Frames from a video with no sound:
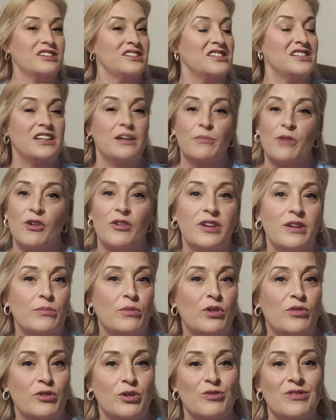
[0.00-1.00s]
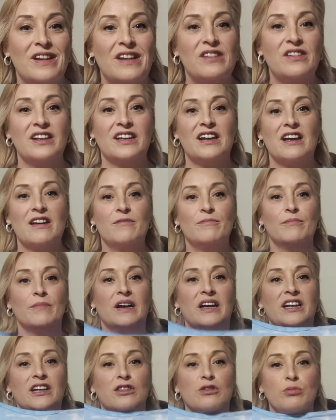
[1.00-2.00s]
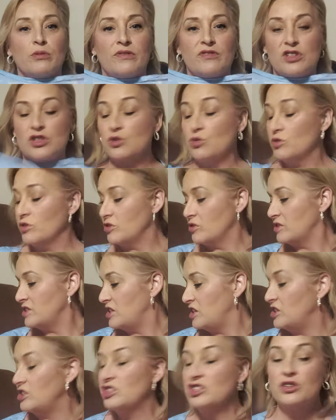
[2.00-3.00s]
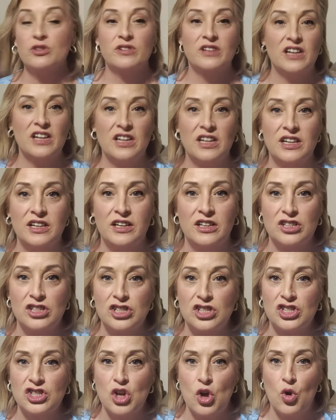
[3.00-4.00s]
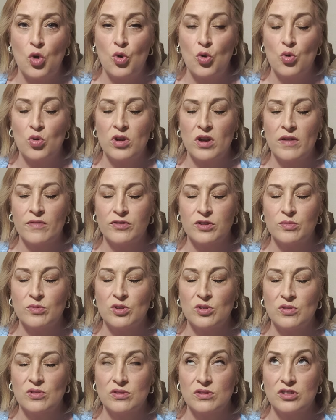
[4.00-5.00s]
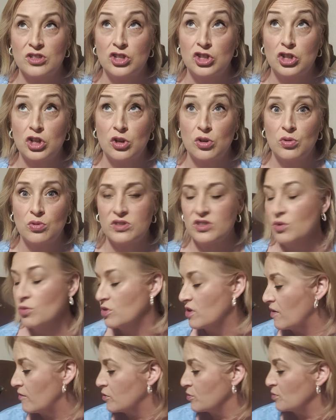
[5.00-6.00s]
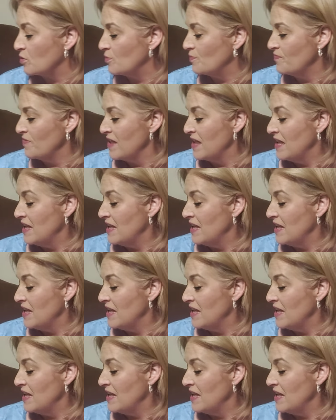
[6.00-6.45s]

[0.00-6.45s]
You can see I'm already moving around. I got my thrift store t-shirt on. So comfortable. So comfortable.